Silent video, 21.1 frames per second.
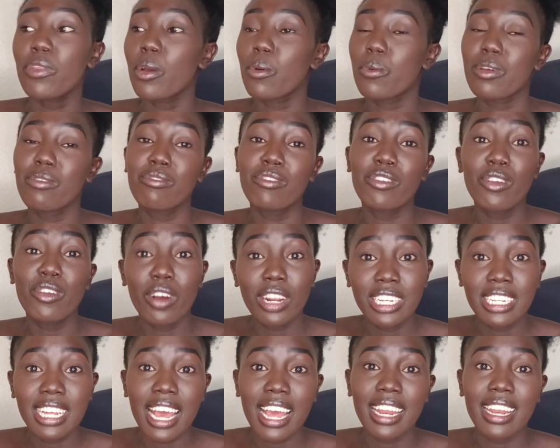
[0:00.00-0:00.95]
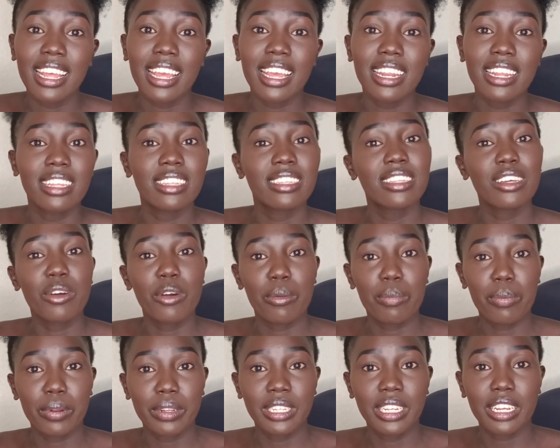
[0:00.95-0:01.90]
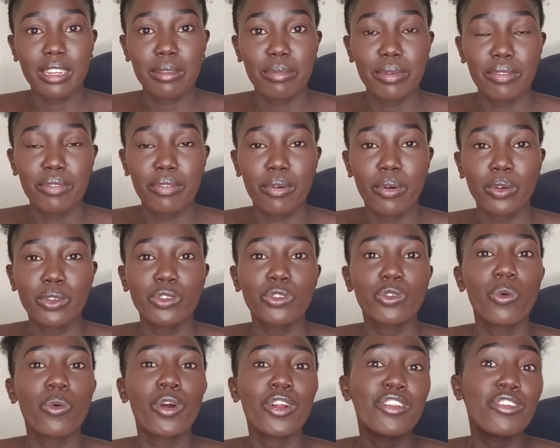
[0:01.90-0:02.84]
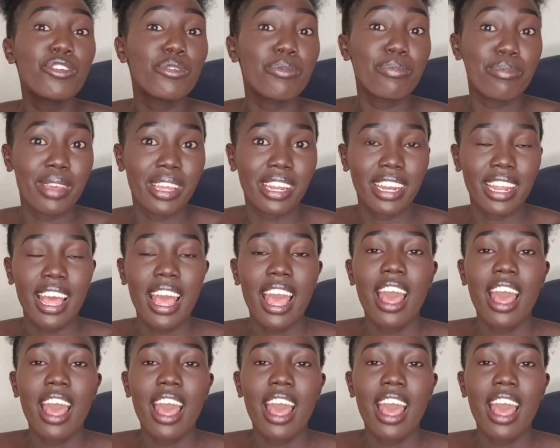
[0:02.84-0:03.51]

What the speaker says: we've not done any single project before, so what do you mean?